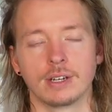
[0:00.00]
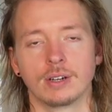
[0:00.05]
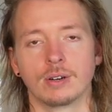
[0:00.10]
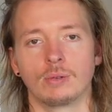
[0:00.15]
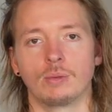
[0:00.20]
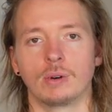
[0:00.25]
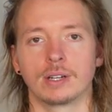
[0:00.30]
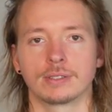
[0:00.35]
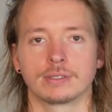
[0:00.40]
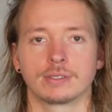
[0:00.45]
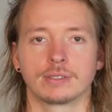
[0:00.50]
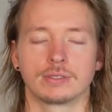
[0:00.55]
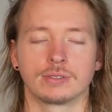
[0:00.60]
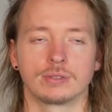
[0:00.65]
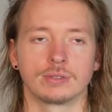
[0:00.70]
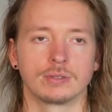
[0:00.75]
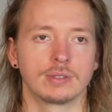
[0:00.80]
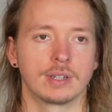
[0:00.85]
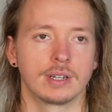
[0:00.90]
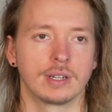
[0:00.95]
wants
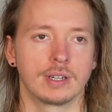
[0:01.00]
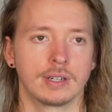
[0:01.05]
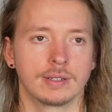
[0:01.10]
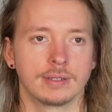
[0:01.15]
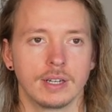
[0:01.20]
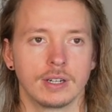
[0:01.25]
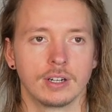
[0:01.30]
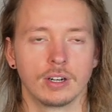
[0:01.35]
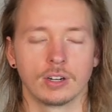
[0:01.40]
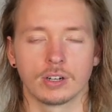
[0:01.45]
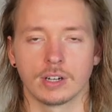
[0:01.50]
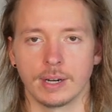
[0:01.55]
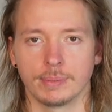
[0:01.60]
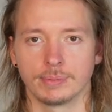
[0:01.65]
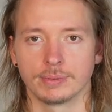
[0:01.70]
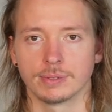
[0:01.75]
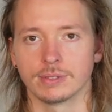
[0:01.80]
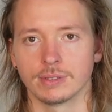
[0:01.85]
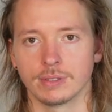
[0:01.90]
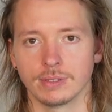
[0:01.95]
to hook up
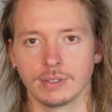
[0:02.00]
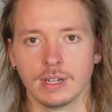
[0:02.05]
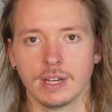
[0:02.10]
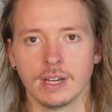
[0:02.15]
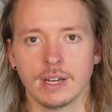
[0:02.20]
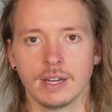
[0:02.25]
with you